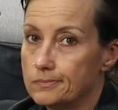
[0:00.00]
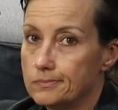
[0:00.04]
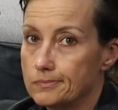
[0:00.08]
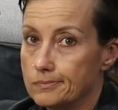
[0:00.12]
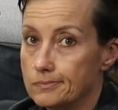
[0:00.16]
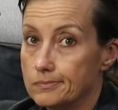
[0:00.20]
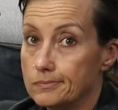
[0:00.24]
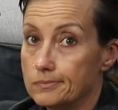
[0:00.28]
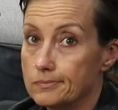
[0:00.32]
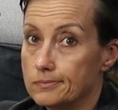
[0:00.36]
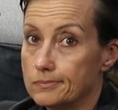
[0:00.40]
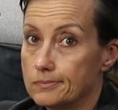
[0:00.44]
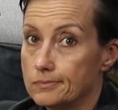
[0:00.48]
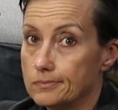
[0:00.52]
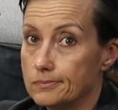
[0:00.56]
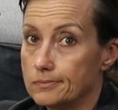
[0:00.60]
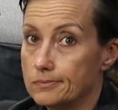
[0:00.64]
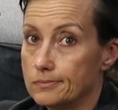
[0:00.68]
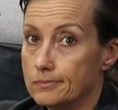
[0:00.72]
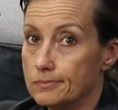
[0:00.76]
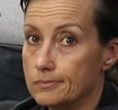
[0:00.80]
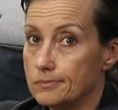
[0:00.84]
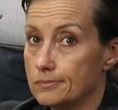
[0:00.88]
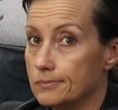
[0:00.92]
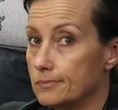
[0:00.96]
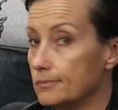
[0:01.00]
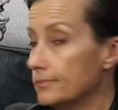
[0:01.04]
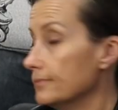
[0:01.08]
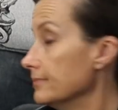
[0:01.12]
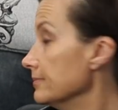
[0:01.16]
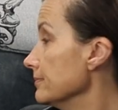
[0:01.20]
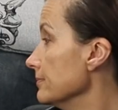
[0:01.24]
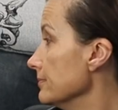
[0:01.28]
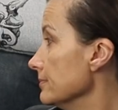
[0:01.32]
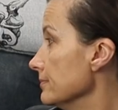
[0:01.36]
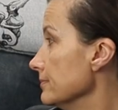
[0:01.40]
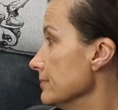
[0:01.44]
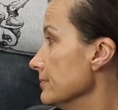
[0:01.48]

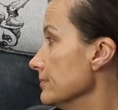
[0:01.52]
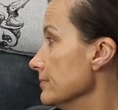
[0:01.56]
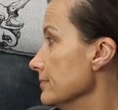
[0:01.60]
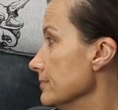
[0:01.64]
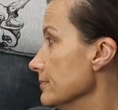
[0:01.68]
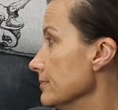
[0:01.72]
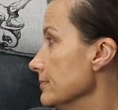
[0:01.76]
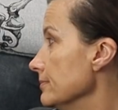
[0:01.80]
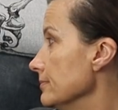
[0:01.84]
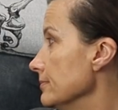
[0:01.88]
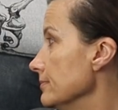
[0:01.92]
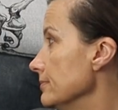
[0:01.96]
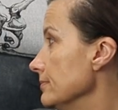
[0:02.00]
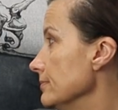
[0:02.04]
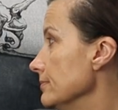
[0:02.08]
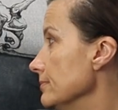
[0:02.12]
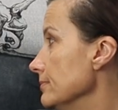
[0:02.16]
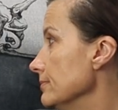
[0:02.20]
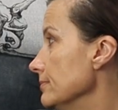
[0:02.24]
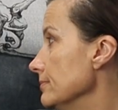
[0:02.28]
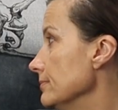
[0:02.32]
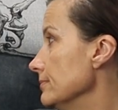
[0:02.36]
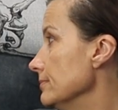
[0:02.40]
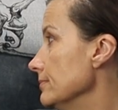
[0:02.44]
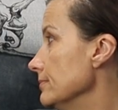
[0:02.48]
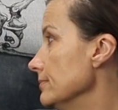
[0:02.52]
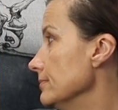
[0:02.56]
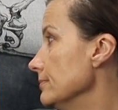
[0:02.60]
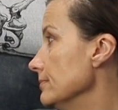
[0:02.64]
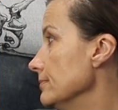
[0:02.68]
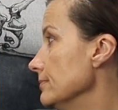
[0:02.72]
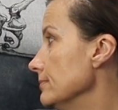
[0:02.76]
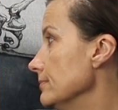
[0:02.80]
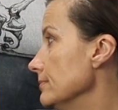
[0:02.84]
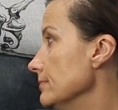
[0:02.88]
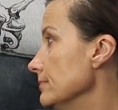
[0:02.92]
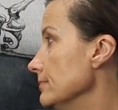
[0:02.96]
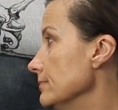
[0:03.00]

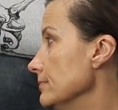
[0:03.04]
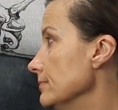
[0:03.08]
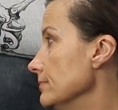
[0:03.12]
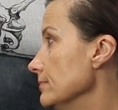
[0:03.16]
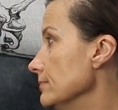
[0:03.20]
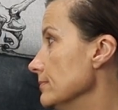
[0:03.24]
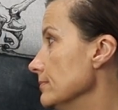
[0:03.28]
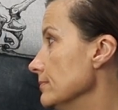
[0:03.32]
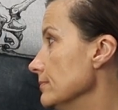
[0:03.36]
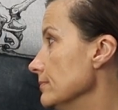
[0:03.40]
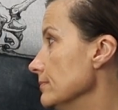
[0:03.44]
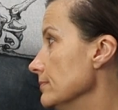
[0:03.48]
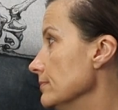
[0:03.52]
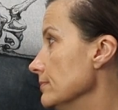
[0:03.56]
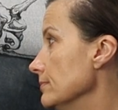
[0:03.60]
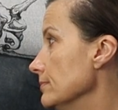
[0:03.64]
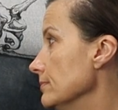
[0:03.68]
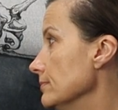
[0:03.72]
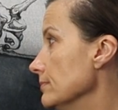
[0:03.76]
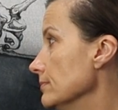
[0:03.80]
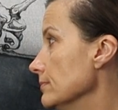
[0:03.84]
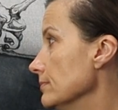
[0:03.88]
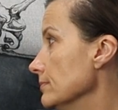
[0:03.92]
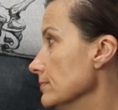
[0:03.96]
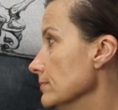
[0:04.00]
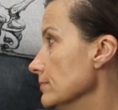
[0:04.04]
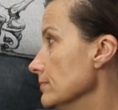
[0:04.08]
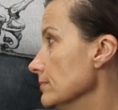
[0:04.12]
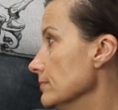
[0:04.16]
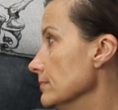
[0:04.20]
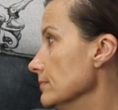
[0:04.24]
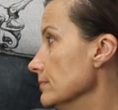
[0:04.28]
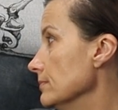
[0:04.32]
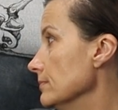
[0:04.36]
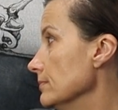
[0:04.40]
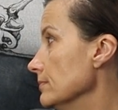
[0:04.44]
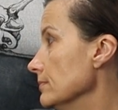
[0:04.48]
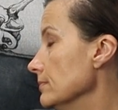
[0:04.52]

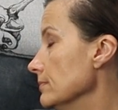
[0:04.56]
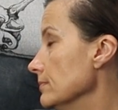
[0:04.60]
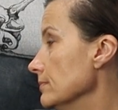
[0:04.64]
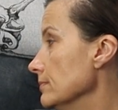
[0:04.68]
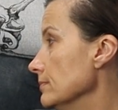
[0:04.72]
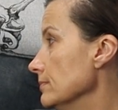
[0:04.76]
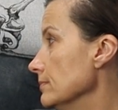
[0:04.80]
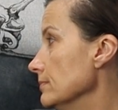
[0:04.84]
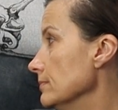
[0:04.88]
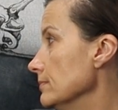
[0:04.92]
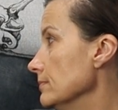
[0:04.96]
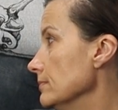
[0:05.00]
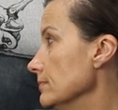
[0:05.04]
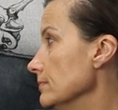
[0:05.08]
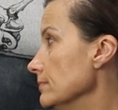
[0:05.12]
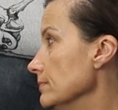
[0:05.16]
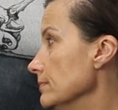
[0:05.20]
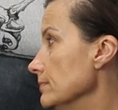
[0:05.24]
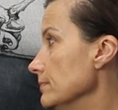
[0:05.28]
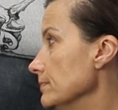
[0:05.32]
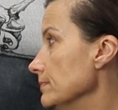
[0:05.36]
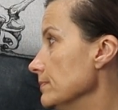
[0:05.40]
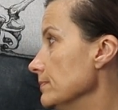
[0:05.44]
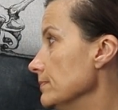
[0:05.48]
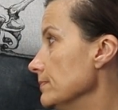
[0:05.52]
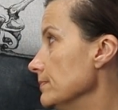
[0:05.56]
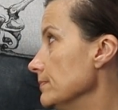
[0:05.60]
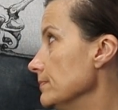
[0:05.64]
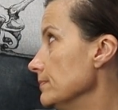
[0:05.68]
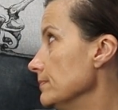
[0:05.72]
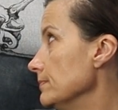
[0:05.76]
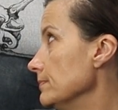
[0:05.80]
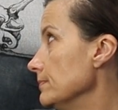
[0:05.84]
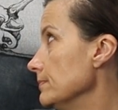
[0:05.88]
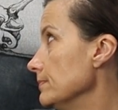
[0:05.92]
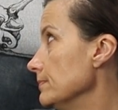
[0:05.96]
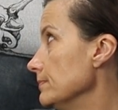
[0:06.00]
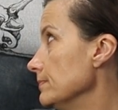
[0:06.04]

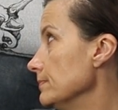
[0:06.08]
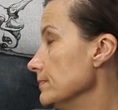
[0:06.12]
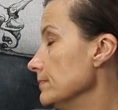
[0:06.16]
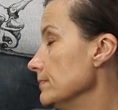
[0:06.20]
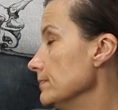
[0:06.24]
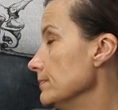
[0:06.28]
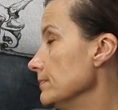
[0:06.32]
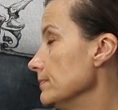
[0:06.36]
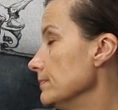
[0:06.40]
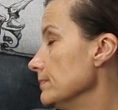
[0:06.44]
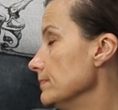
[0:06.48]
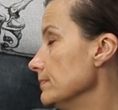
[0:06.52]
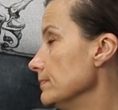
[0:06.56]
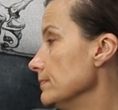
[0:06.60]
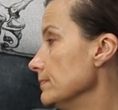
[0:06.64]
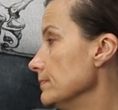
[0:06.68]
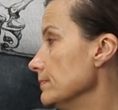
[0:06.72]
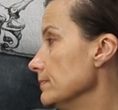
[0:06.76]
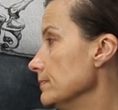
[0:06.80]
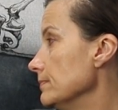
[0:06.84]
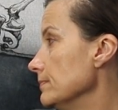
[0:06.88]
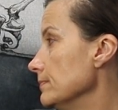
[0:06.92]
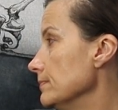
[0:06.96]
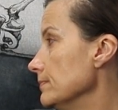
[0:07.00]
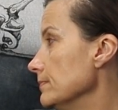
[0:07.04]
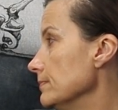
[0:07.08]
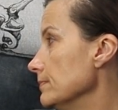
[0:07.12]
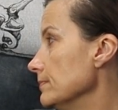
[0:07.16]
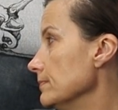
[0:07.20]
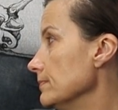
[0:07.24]
(not speaking)